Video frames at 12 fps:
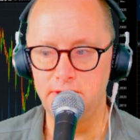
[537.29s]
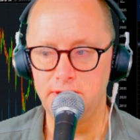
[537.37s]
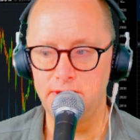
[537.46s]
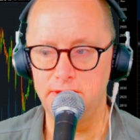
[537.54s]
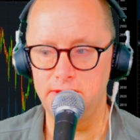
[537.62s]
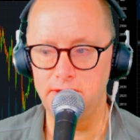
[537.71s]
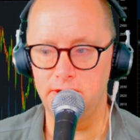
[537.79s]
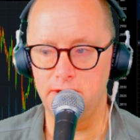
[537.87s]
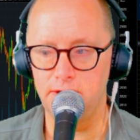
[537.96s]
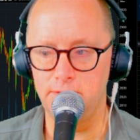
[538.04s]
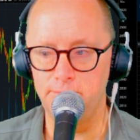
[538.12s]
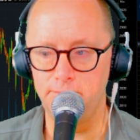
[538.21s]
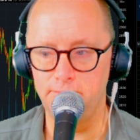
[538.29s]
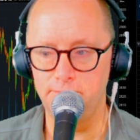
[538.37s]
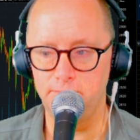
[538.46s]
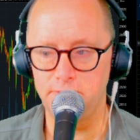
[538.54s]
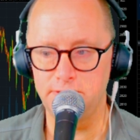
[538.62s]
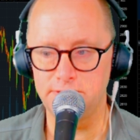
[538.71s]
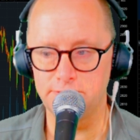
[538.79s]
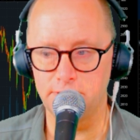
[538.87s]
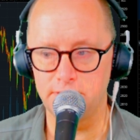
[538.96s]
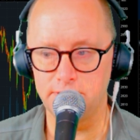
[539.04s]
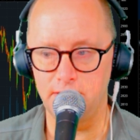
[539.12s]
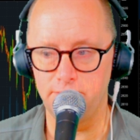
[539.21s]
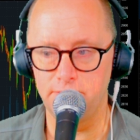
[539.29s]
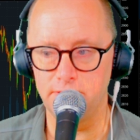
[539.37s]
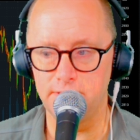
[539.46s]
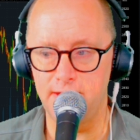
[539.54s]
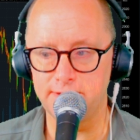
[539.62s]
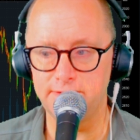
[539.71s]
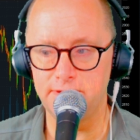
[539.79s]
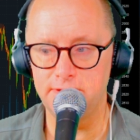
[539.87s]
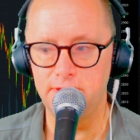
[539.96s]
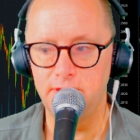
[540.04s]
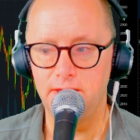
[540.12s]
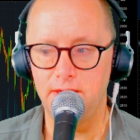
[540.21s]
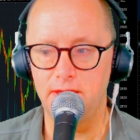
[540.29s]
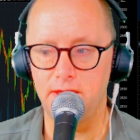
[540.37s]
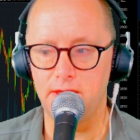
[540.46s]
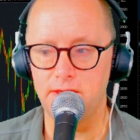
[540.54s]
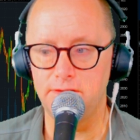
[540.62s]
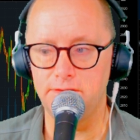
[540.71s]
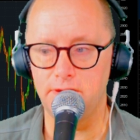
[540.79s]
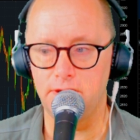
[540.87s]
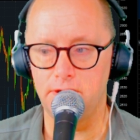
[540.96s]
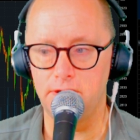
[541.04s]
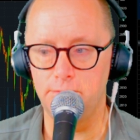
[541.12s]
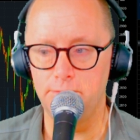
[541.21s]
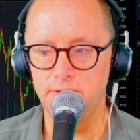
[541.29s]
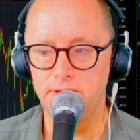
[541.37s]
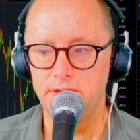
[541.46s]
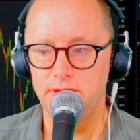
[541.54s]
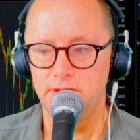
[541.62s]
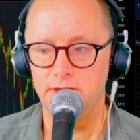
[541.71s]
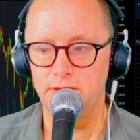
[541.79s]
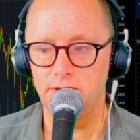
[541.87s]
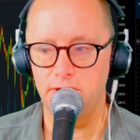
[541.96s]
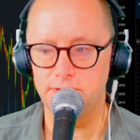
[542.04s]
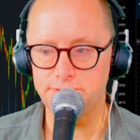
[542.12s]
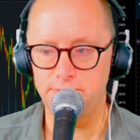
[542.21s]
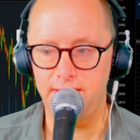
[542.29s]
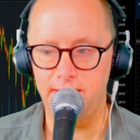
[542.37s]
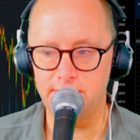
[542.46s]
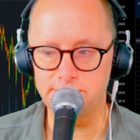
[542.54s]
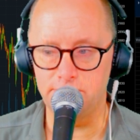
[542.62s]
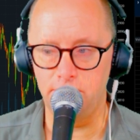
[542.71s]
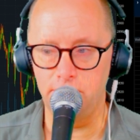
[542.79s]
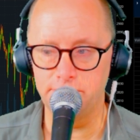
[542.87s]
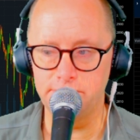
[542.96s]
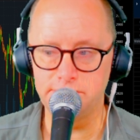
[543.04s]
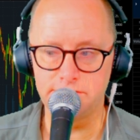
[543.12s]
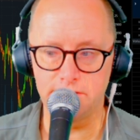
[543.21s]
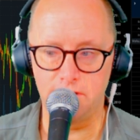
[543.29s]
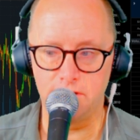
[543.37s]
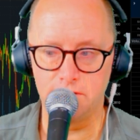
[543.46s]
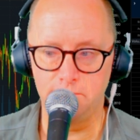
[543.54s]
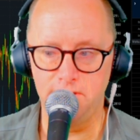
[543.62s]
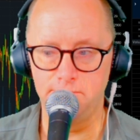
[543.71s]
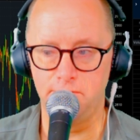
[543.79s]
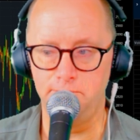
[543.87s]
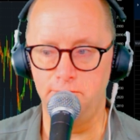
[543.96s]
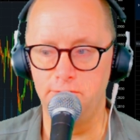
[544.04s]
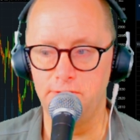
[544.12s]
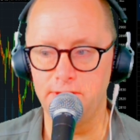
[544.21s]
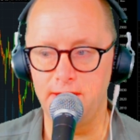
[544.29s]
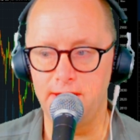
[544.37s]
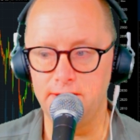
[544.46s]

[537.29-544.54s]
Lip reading: He's looking to get reelected, and he also has all these other people pulling at